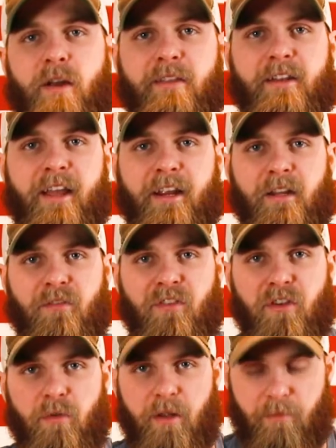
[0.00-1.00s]
the negatives
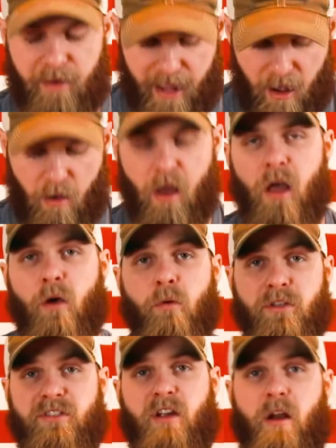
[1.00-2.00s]
to it. Now, we'll
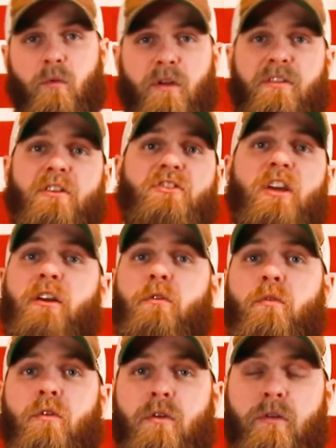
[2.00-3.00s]
start with the
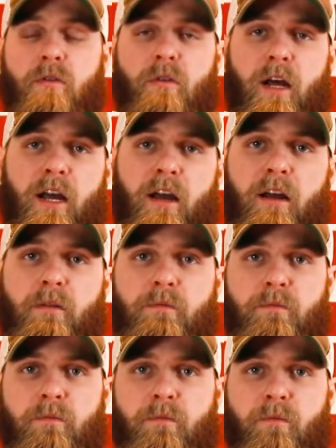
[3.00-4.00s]
general
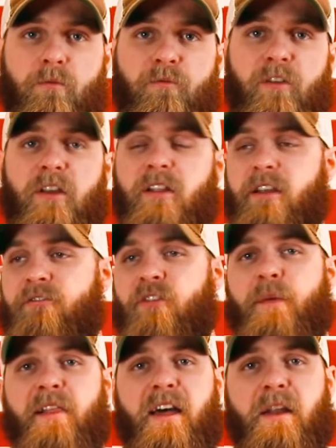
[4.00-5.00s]
feeling from
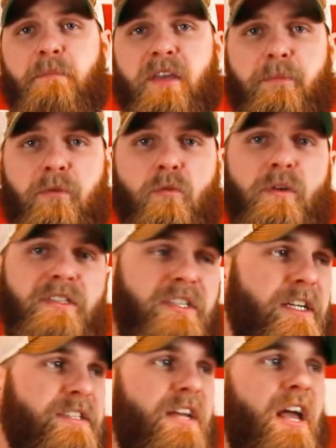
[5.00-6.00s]
a lot of people, which
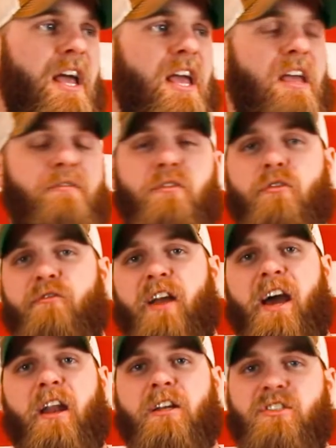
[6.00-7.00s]
is if you've
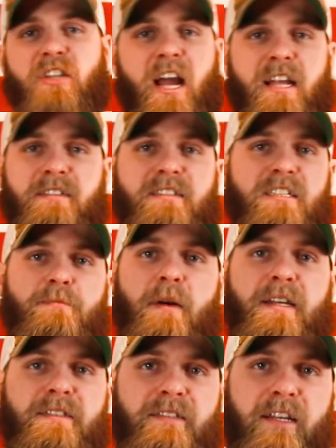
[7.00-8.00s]
got a giant
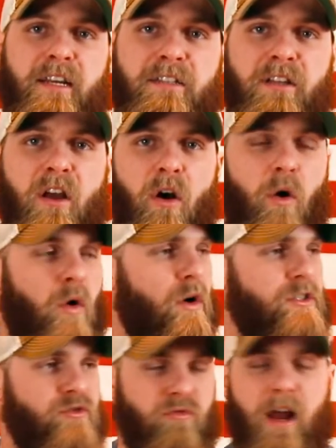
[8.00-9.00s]
6x6 or a
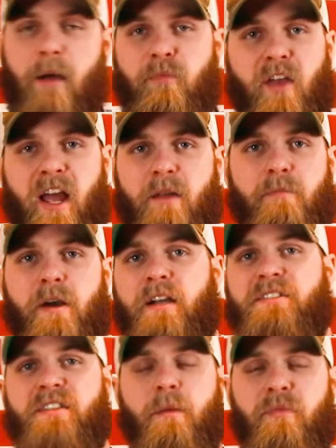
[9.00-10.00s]
drop tine buck,
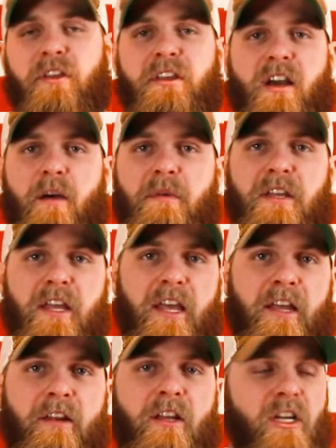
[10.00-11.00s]
something coming
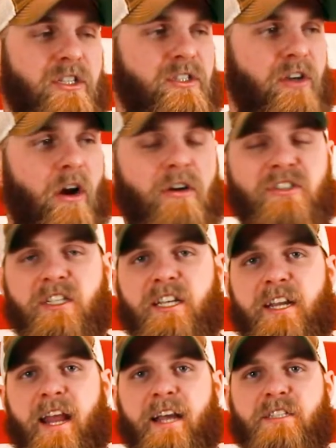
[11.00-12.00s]
in, charging
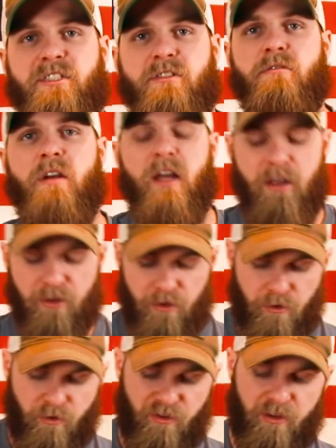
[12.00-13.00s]
in at you,
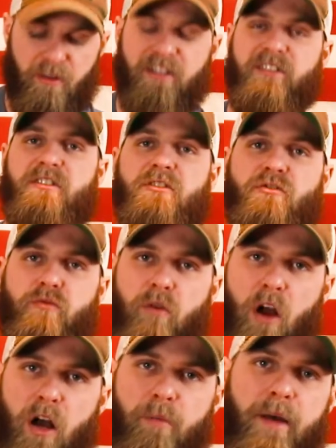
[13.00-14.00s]
using this to
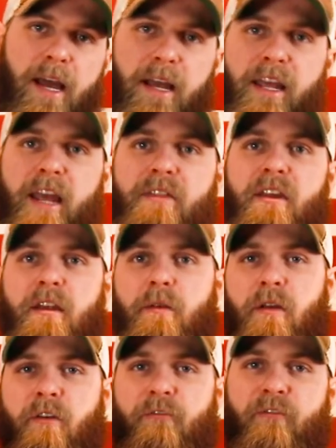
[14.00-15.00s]
draw back and then
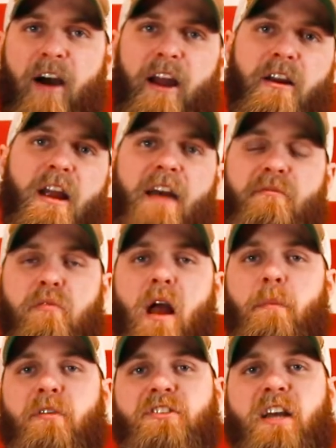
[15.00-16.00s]
have
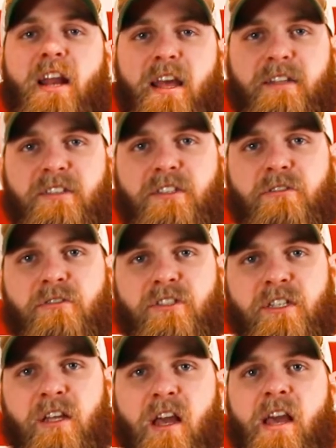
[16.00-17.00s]
proper shot
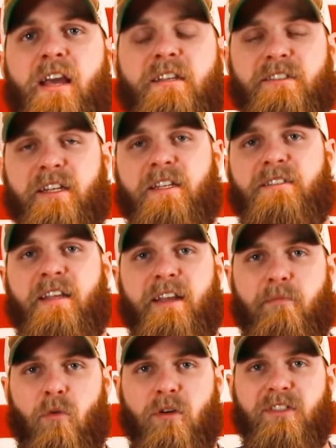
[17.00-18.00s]
execution is going to
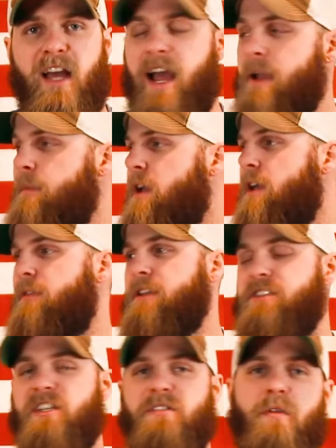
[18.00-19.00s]
take more time than
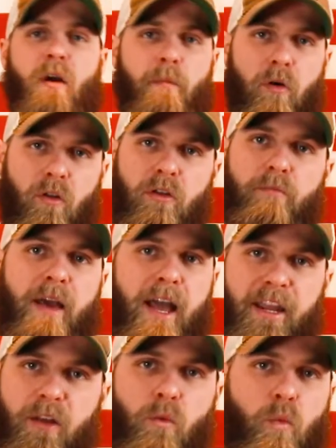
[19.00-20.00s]
just pulling
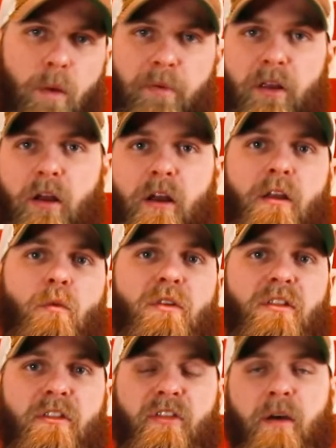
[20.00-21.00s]
back and ripping on it with
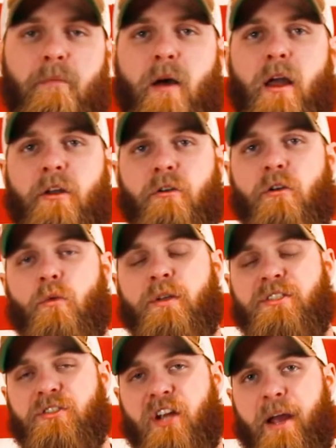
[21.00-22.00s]
a thumb button or a wrist
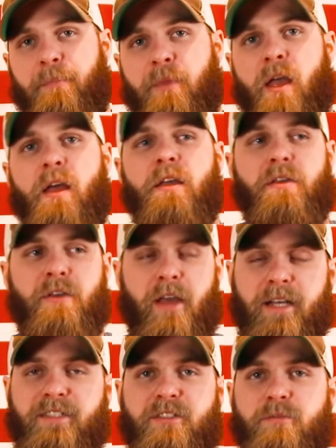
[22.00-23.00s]
strap.
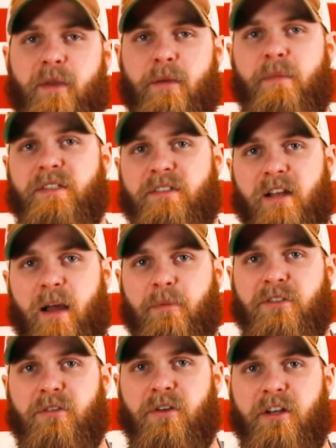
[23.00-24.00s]
Yes, you may miss an
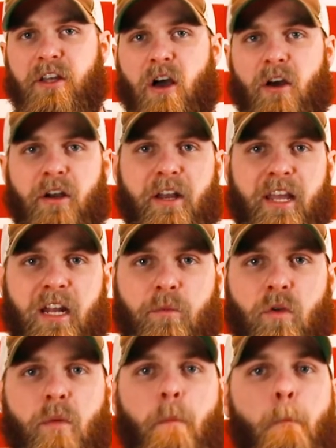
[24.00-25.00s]
opportunity on an
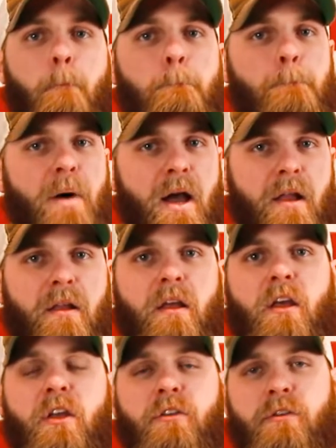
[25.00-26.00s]
animal, but
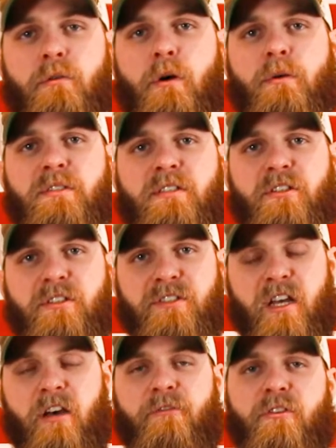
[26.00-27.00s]
you owe it to
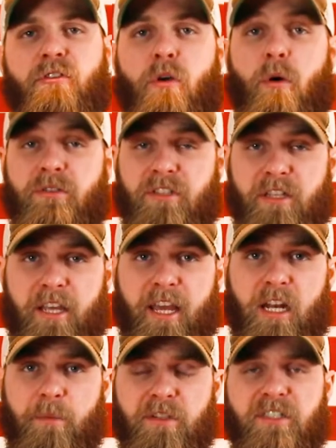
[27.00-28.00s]
yourself and you owe it to the
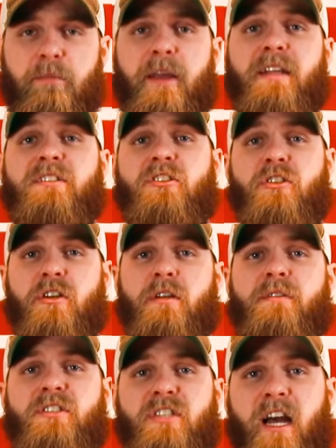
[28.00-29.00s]
animal to make as good of
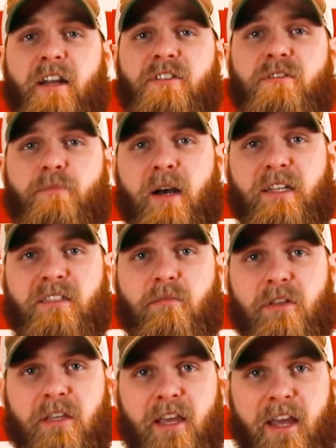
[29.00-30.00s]
a shot as you
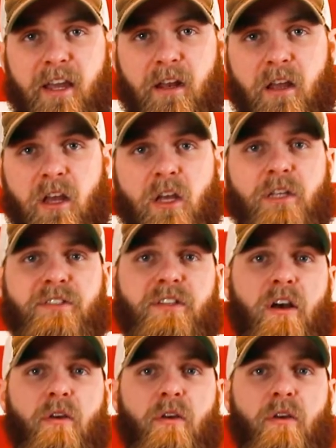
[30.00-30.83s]
possibly can. So